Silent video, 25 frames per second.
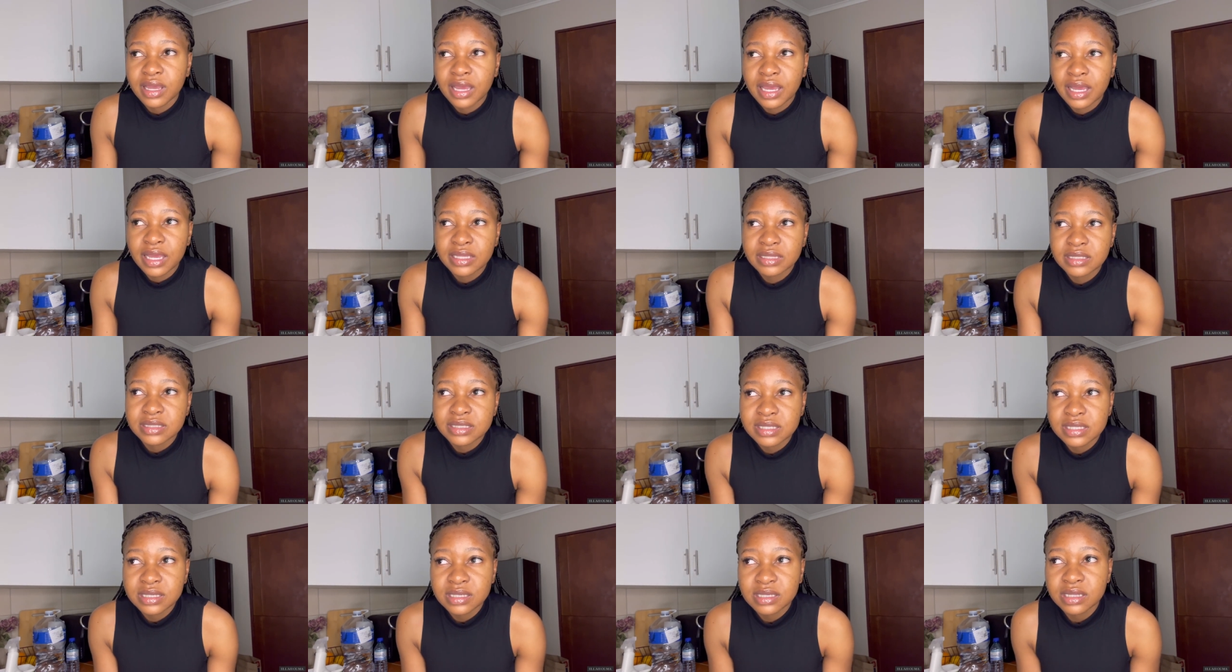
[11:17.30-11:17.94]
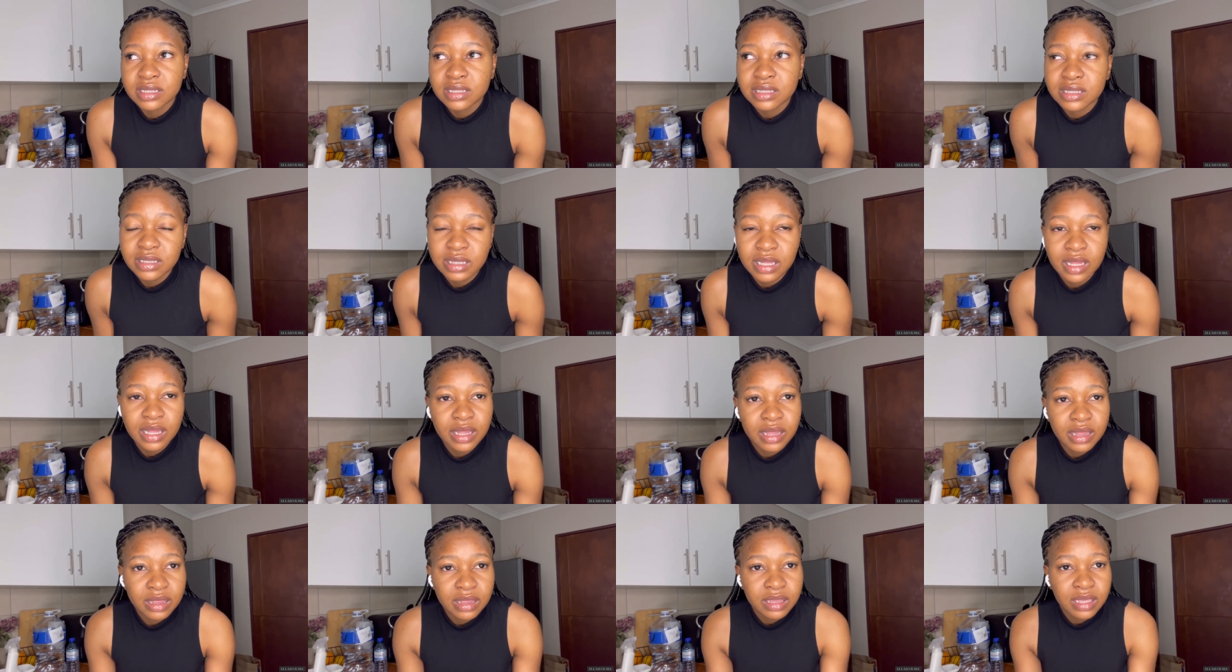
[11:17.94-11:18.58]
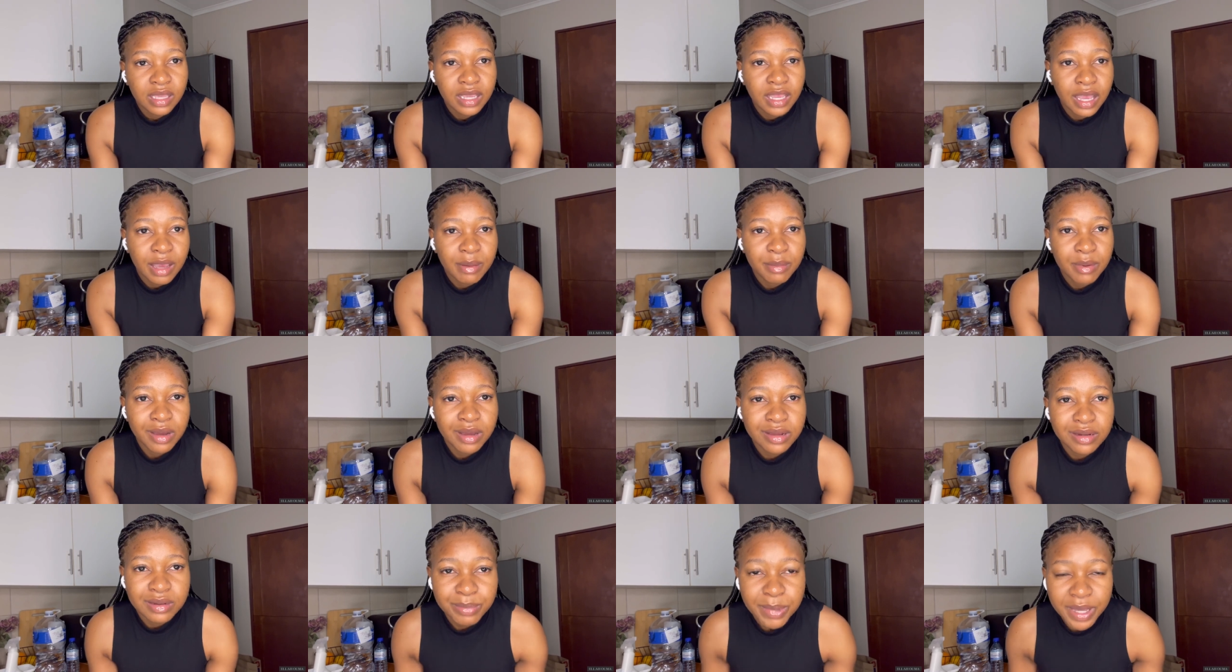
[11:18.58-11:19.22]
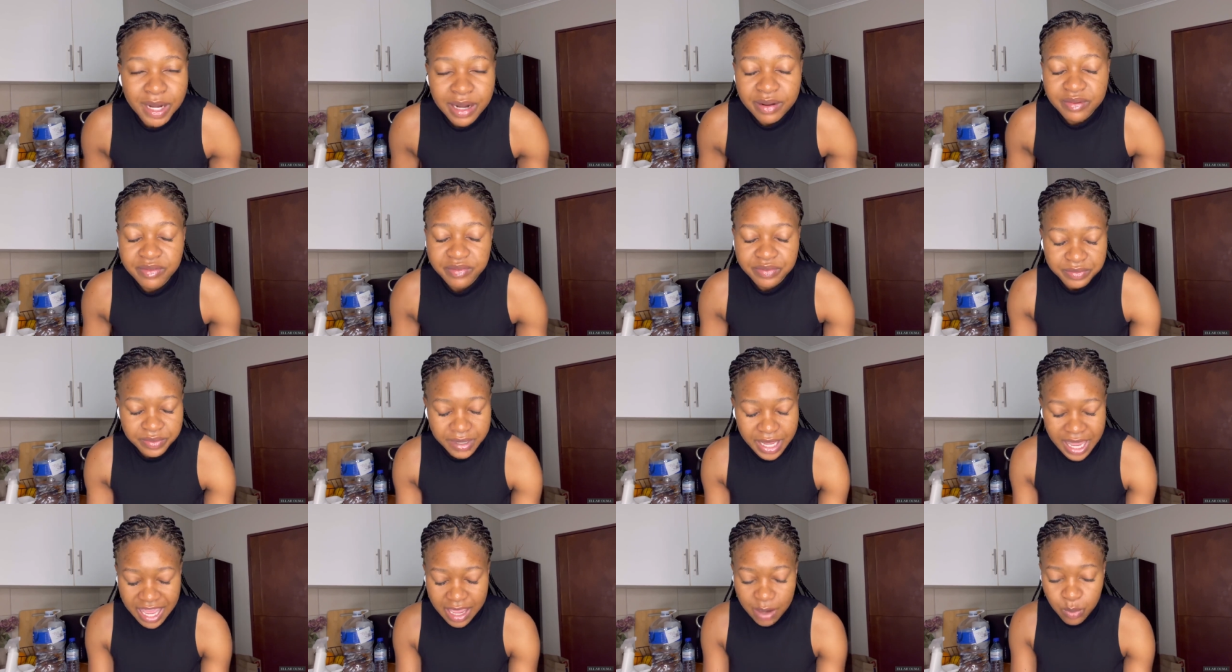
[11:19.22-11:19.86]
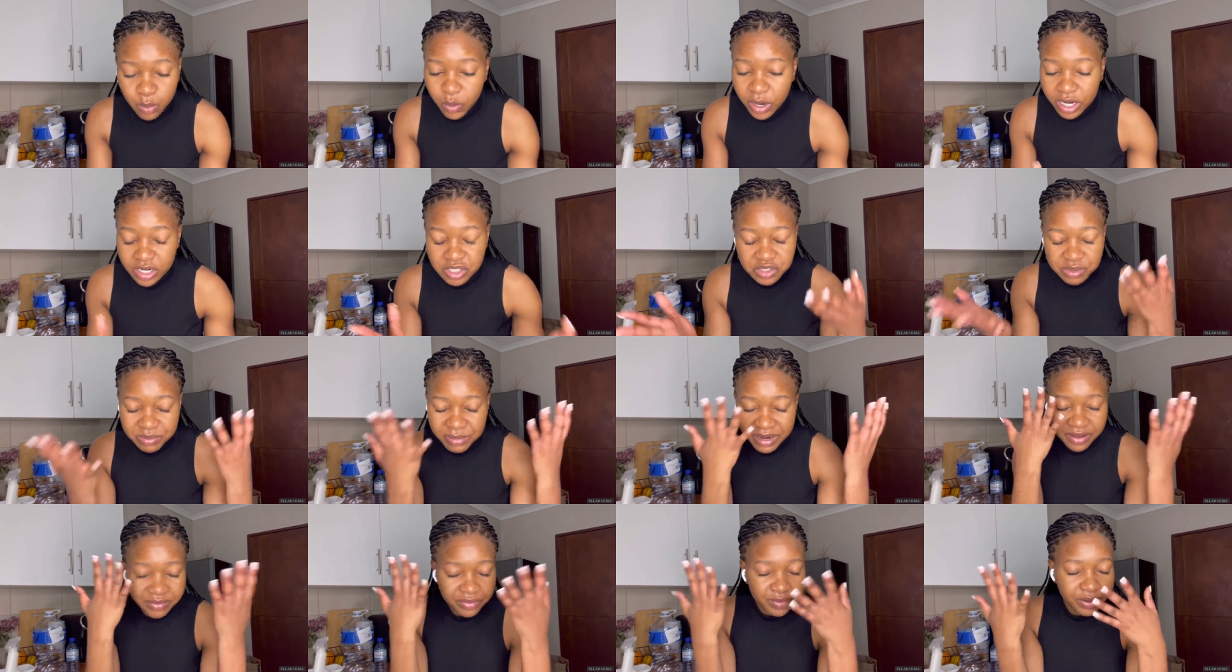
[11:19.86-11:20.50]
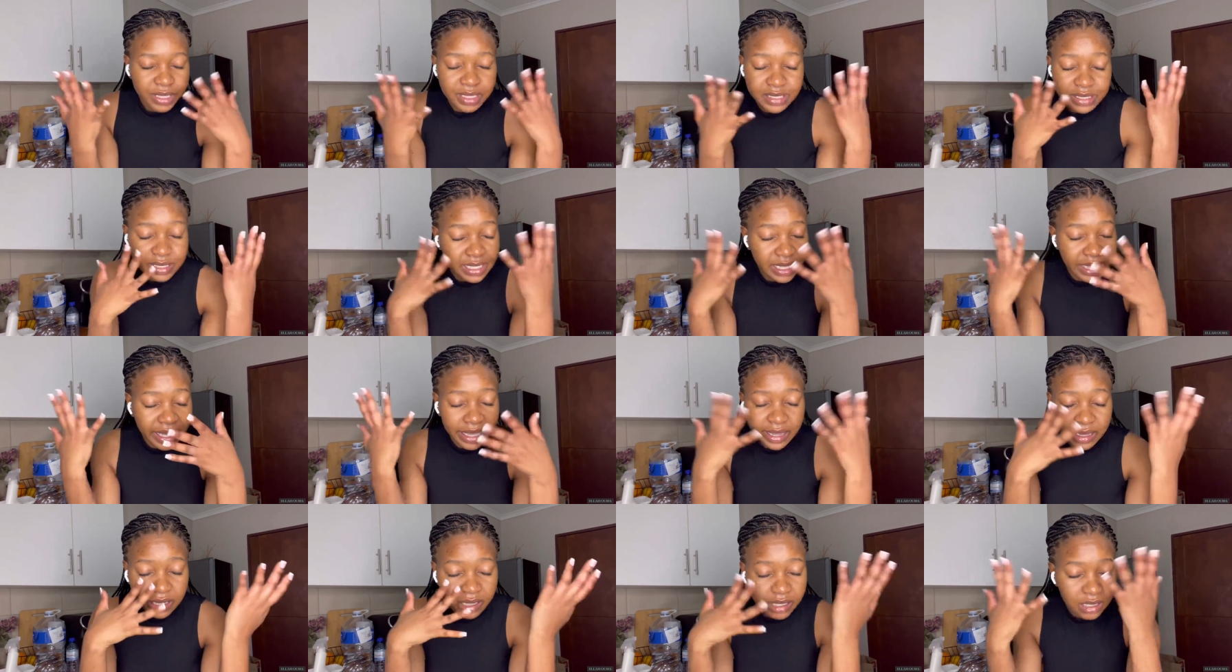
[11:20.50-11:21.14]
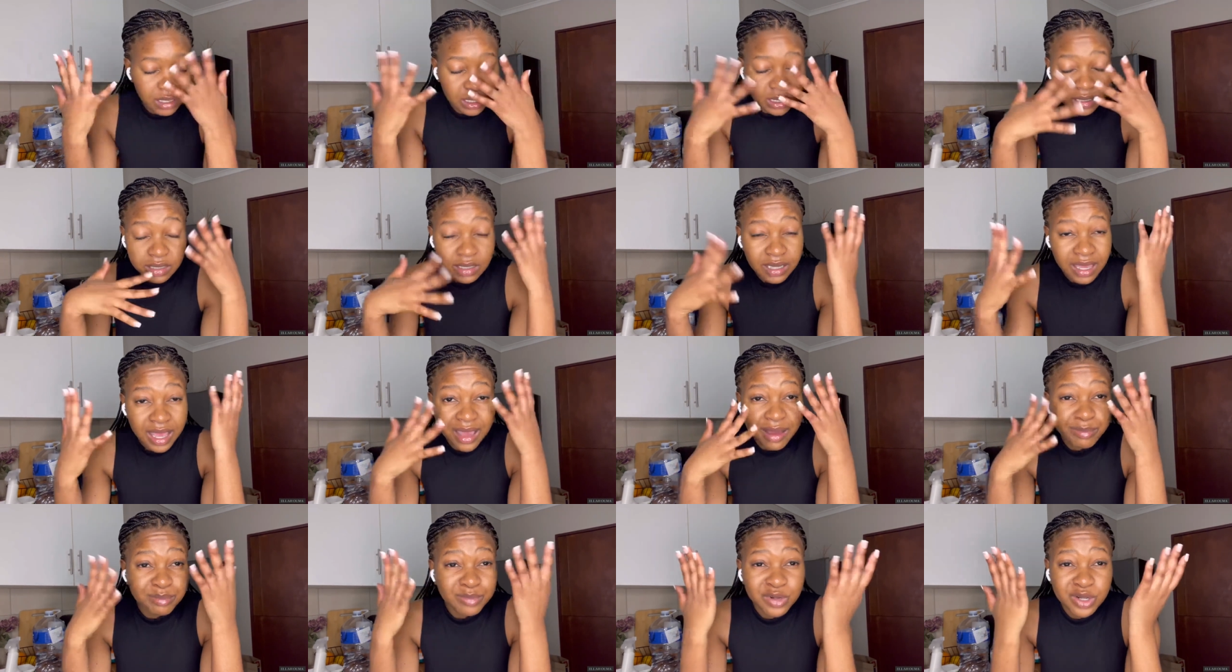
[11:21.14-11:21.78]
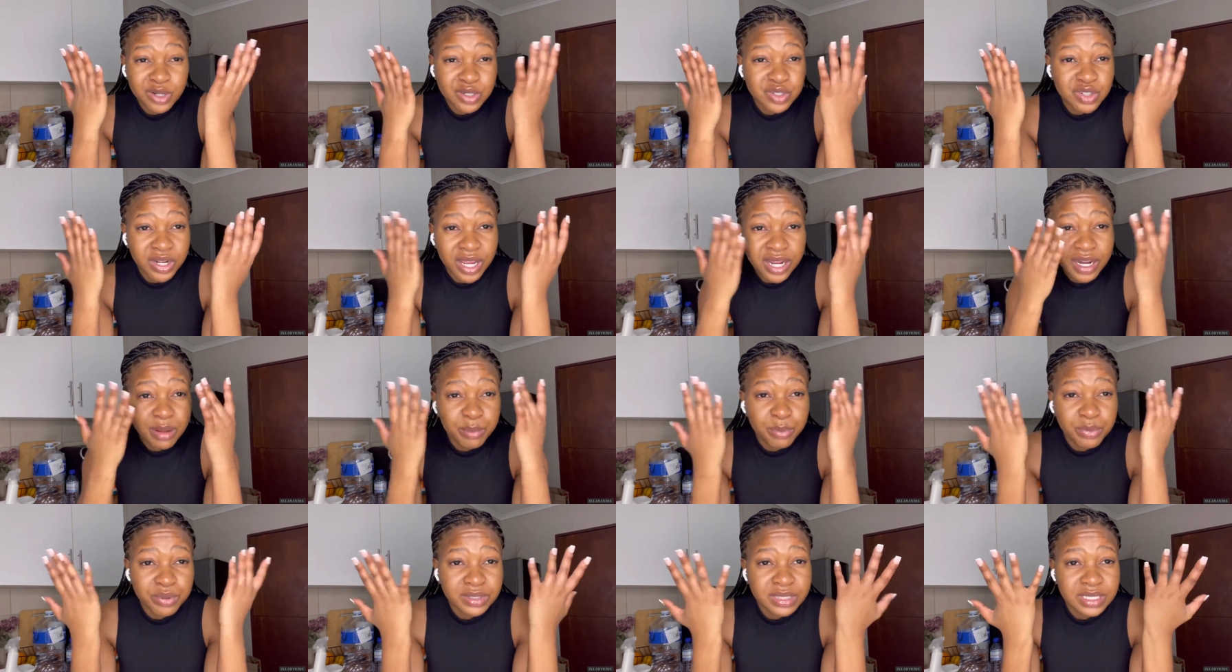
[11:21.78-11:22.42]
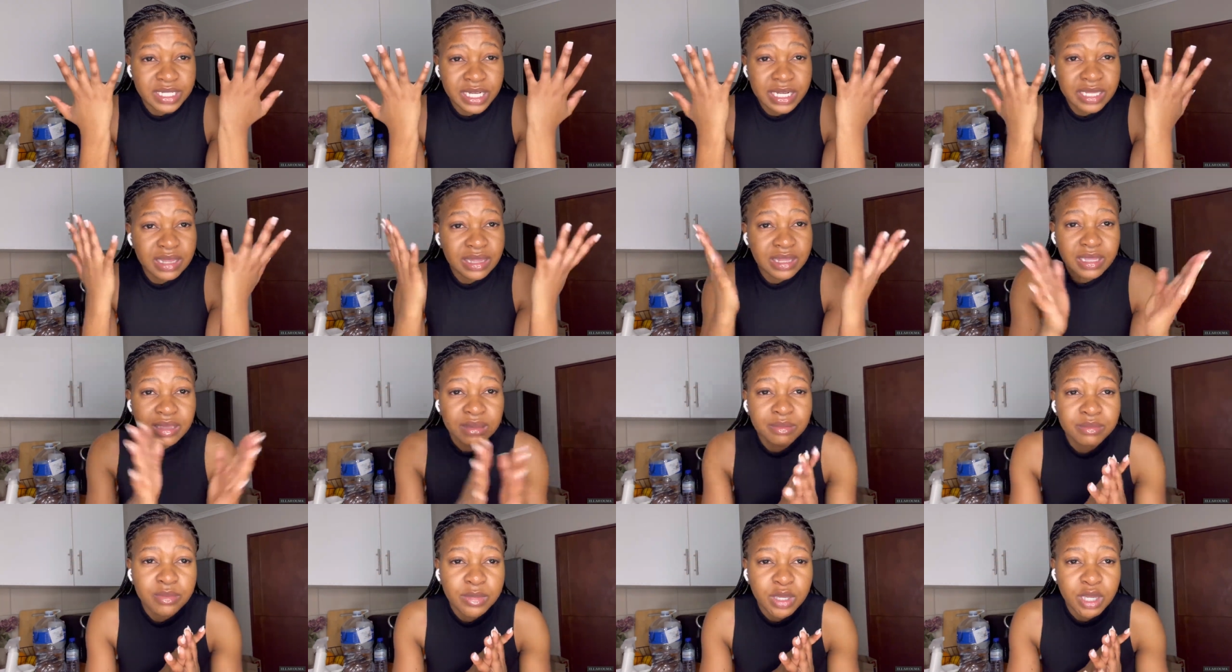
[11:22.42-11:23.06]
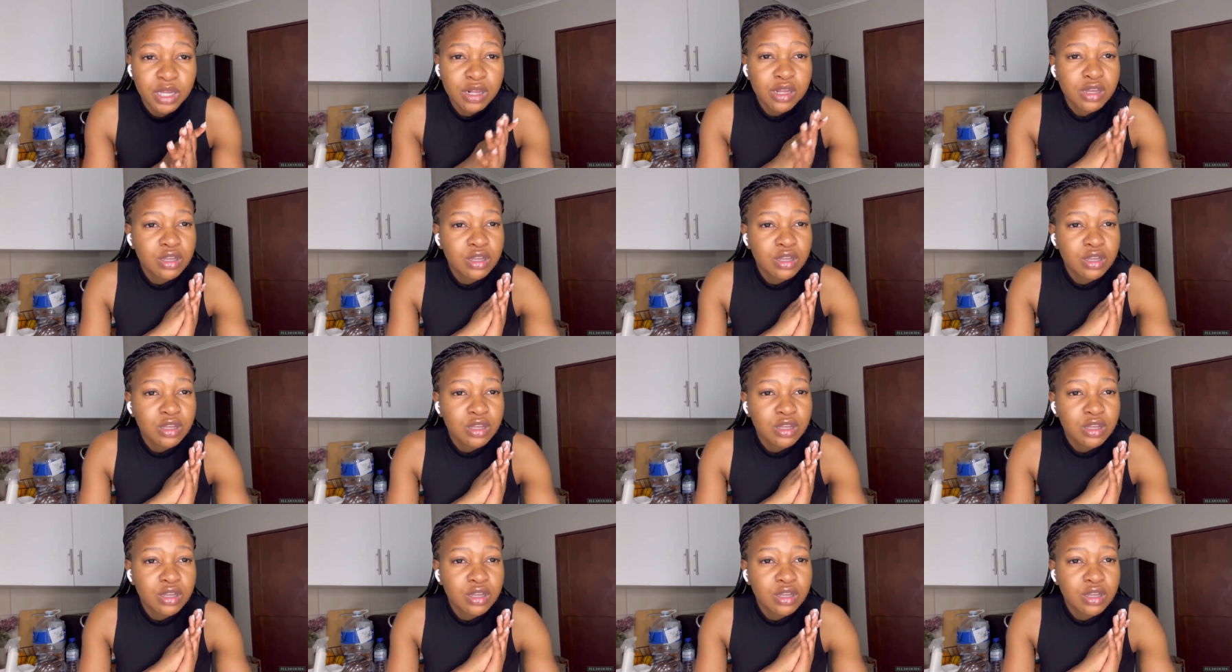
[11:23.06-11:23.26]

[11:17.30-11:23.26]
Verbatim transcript: until they come out but I've I wash my face like I'm not trying to protect them